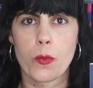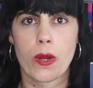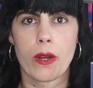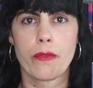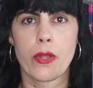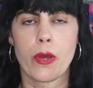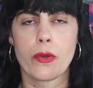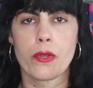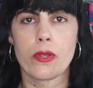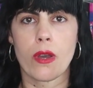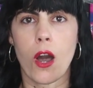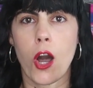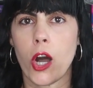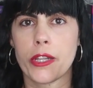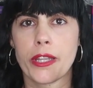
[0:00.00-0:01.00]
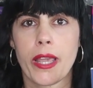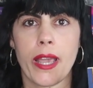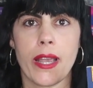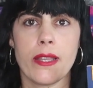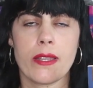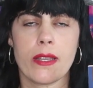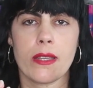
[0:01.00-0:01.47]
It's one of those odd
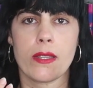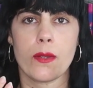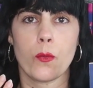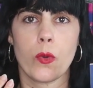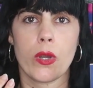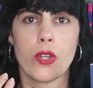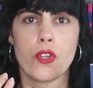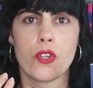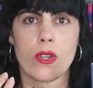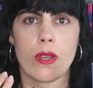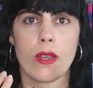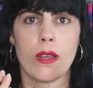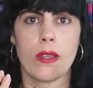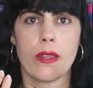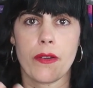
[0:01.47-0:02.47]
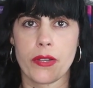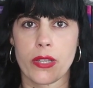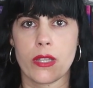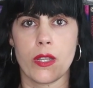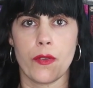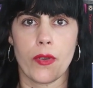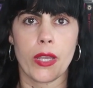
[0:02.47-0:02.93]
cases in which uh, there
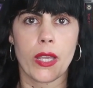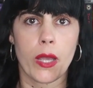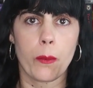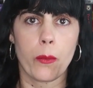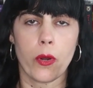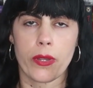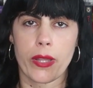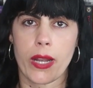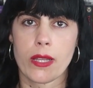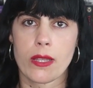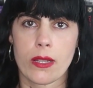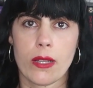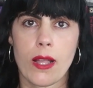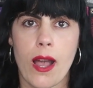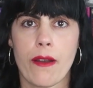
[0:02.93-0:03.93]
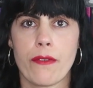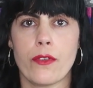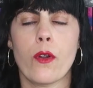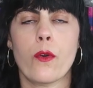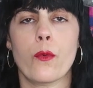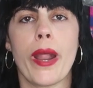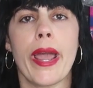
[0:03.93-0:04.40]
is a Stephen King book that I still have
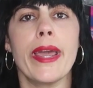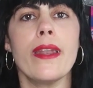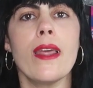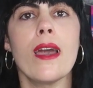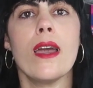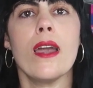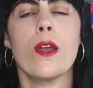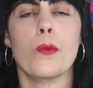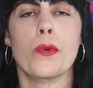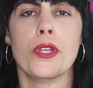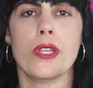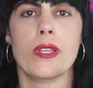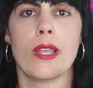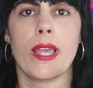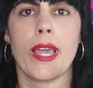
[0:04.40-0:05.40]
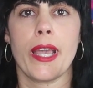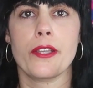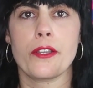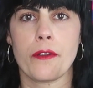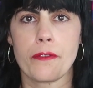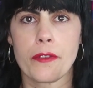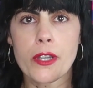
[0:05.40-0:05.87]
not read, which is the
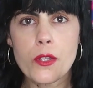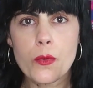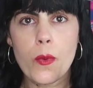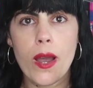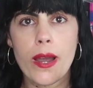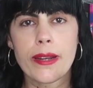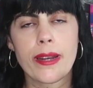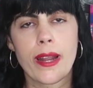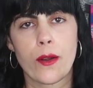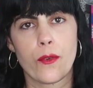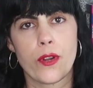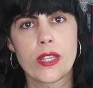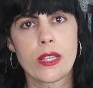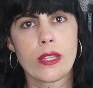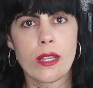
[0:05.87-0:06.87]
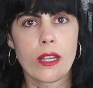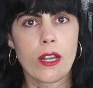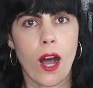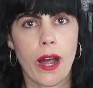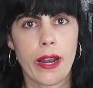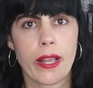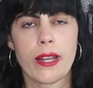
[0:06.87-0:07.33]
case of this one, and I recently
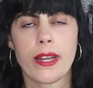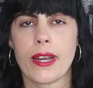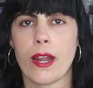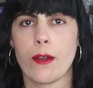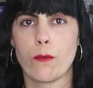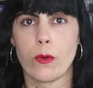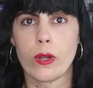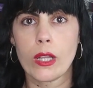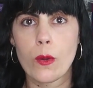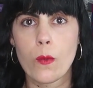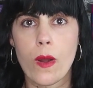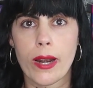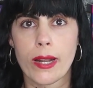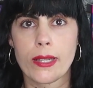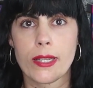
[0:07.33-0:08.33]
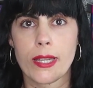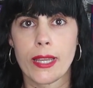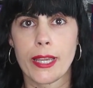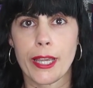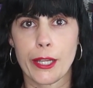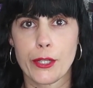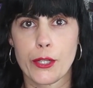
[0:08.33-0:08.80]
got it, and I really want to
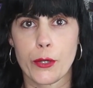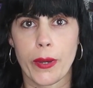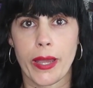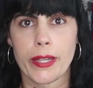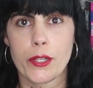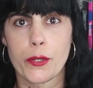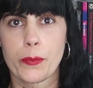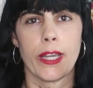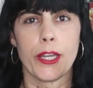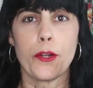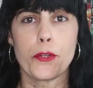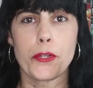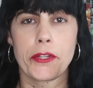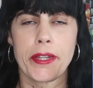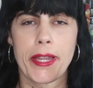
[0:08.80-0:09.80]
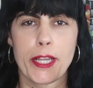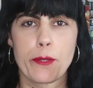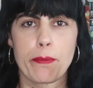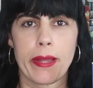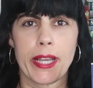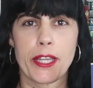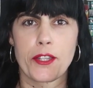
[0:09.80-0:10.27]
dig into it. It also
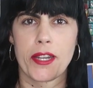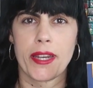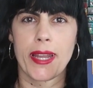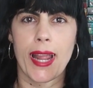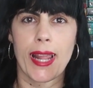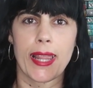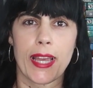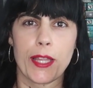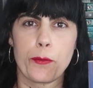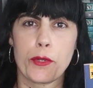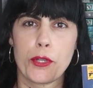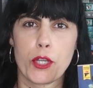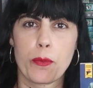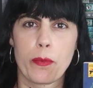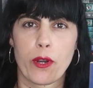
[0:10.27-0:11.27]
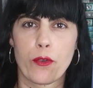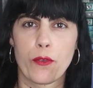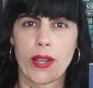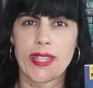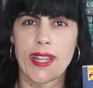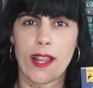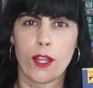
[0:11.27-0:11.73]
takes place on an island, which is perfect.